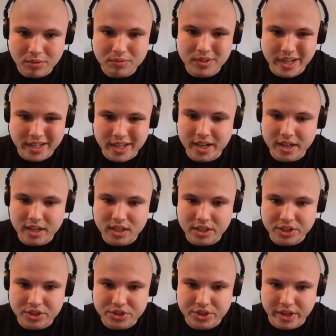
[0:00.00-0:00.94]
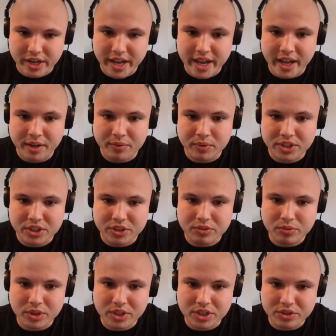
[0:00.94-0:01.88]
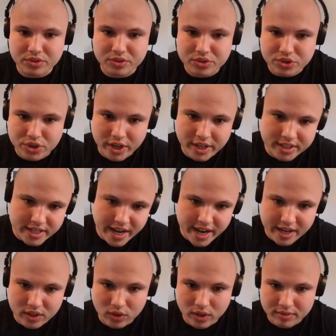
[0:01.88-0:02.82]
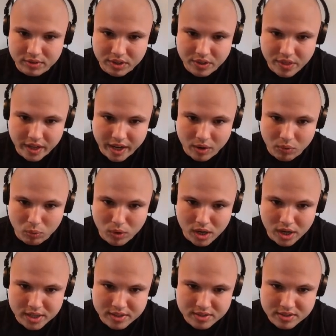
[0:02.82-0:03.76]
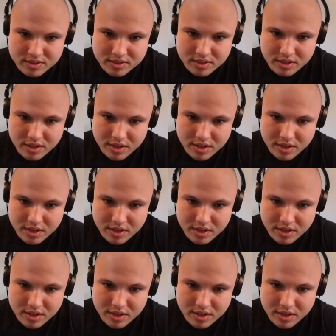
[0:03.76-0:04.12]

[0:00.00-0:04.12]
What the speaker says: That kind of clears your head. When you try and tackle everything at once,